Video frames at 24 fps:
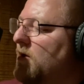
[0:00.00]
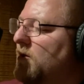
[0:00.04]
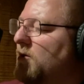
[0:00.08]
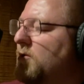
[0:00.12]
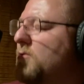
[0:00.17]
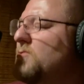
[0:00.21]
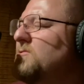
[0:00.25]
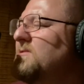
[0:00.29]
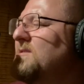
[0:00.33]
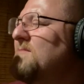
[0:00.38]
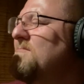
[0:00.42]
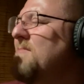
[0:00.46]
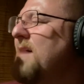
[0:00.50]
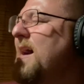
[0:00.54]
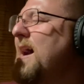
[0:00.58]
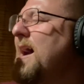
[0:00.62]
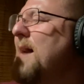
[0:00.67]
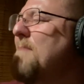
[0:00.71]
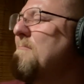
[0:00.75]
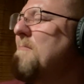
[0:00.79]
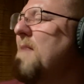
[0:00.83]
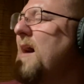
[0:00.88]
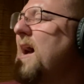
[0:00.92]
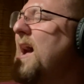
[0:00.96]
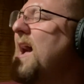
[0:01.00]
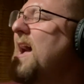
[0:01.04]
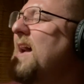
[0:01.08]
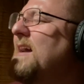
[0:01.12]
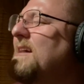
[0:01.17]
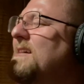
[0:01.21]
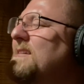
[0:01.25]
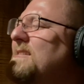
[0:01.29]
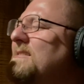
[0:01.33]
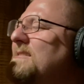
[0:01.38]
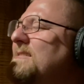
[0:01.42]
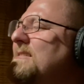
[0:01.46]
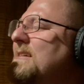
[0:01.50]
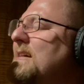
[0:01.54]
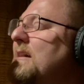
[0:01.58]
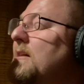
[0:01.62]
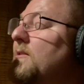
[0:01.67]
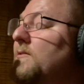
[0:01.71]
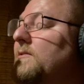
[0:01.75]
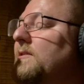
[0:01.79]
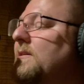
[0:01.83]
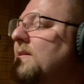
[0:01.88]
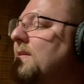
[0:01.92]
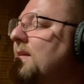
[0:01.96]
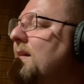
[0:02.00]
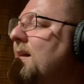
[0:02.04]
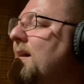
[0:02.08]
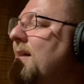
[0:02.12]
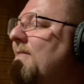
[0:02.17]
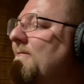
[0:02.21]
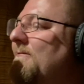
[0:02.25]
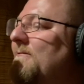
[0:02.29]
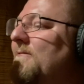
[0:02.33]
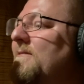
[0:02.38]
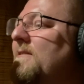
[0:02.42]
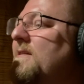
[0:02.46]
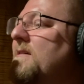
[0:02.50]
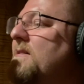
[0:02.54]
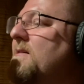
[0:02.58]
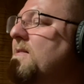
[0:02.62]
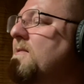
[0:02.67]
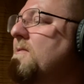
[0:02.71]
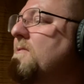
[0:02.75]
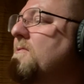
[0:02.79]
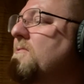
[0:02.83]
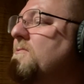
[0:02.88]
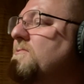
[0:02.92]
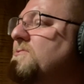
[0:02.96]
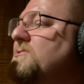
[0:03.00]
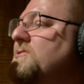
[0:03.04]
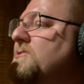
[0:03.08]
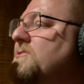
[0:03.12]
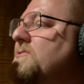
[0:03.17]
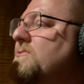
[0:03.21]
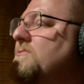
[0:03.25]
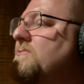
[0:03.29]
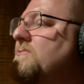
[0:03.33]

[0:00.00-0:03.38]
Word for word: losing my mind now that I found you.